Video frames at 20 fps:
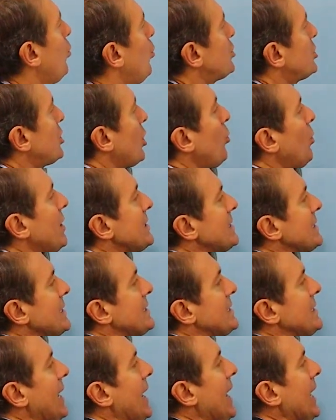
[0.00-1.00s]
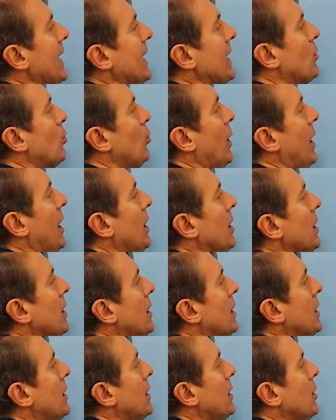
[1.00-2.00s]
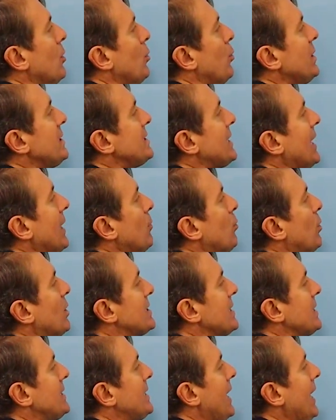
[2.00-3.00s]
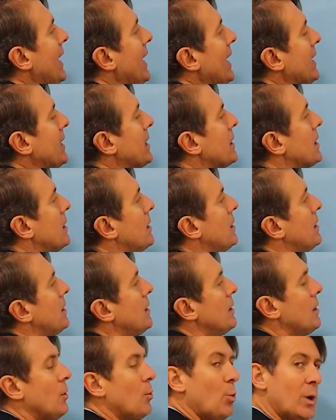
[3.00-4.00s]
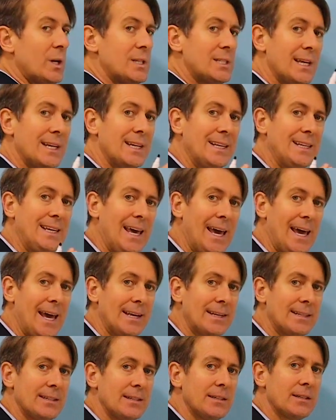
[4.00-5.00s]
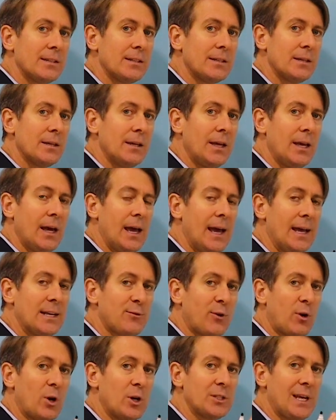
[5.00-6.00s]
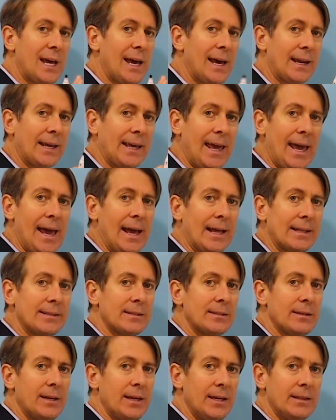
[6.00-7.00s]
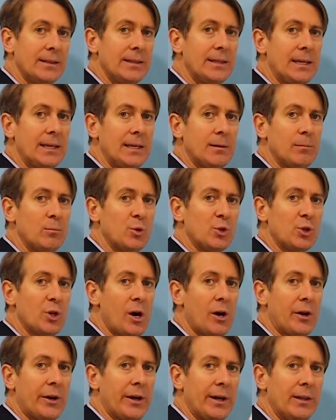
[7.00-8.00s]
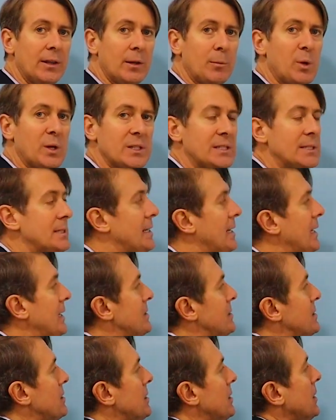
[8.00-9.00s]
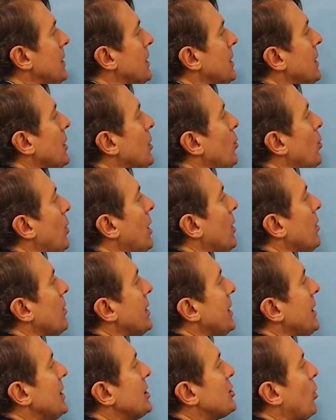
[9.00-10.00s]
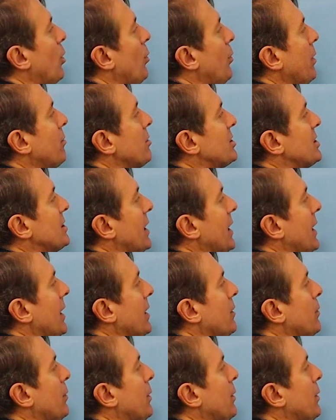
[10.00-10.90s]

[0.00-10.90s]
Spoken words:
So what does this take? Well, we say, what does it take? What does it get as far as harakat in the mudara, in the present tense? Well, here's what we would say.